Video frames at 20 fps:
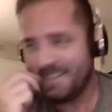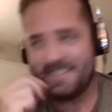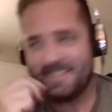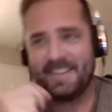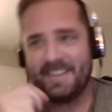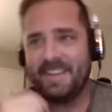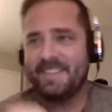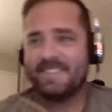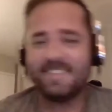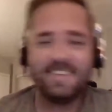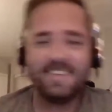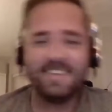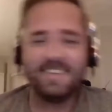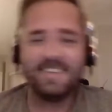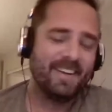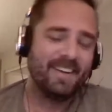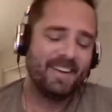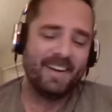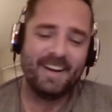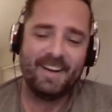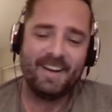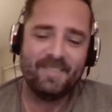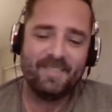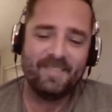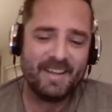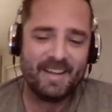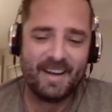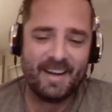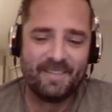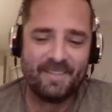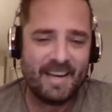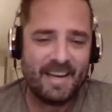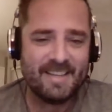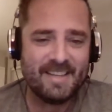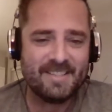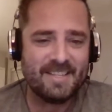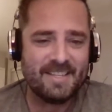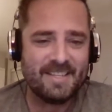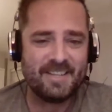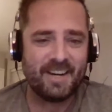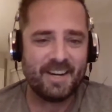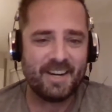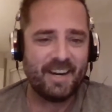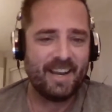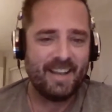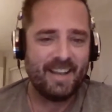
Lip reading: does. I'm an easy target.